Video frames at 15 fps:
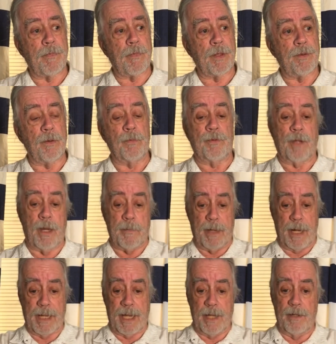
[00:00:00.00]
it was time when
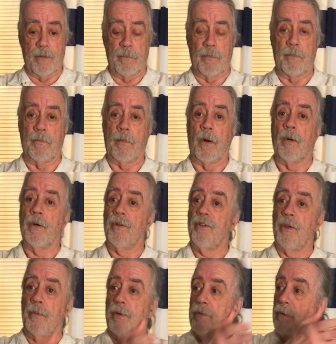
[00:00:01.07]
I'd get her bowl, and she
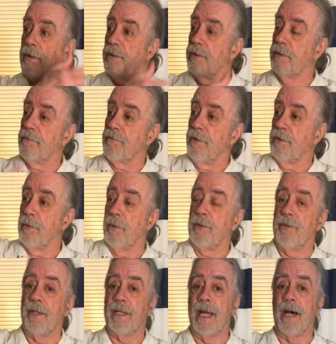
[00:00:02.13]
would run to the front door and
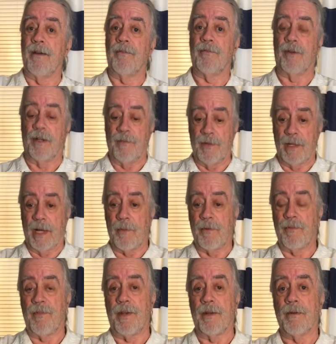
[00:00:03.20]
sit down in front of me, and I would
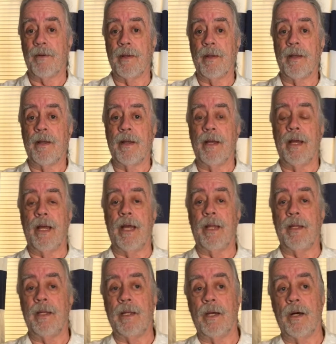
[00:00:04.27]
feed her. And
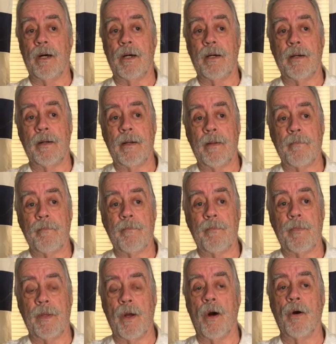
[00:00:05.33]

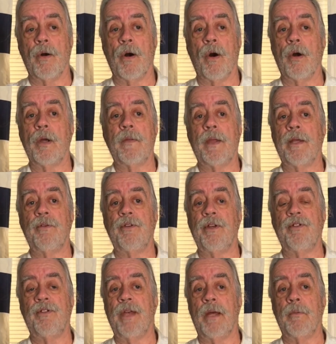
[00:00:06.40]
the only thing she
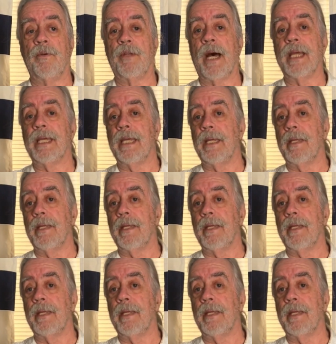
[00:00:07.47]
said was "Heike."